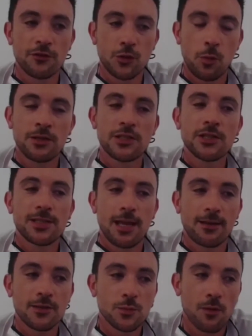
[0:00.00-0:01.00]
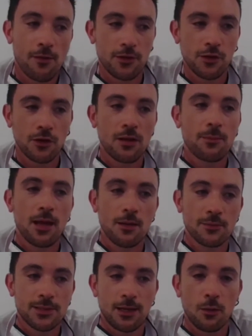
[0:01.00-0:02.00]
20 seconds whether you're going to be able
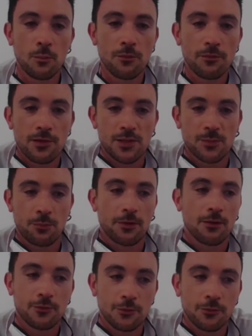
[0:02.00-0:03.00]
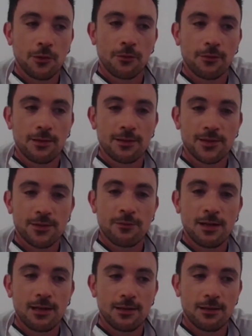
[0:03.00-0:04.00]
to get on with this product or not. That's
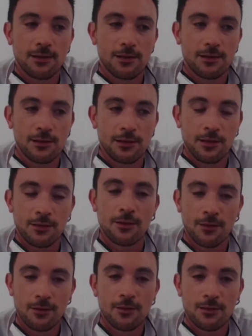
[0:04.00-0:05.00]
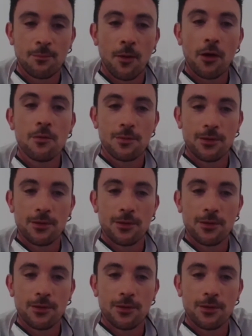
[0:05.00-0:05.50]
really the moment.